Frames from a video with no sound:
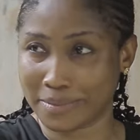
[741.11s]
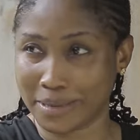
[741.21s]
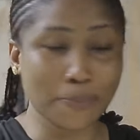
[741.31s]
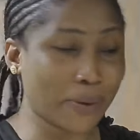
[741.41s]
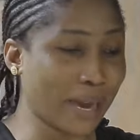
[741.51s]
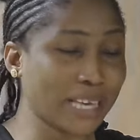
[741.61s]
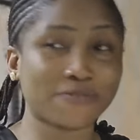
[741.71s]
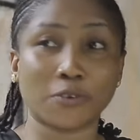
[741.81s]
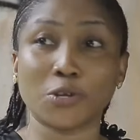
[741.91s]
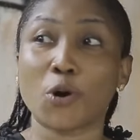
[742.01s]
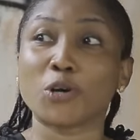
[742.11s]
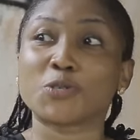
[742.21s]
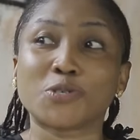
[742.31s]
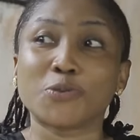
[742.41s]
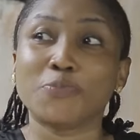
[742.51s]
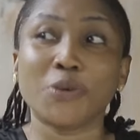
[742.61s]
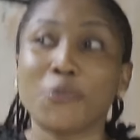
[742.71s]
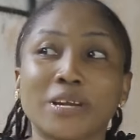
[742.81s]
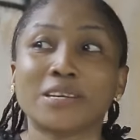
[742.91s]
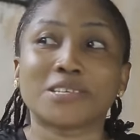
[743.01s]
He pays for the hospital bill
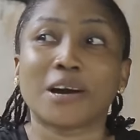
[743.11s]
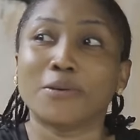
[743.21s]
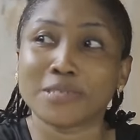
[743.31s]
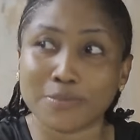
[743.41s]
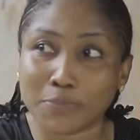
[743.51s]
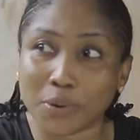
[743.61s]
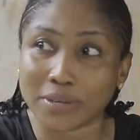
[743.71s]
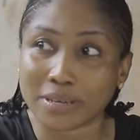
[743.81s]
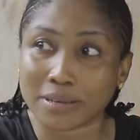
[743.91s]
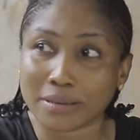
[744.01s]
when a child is born.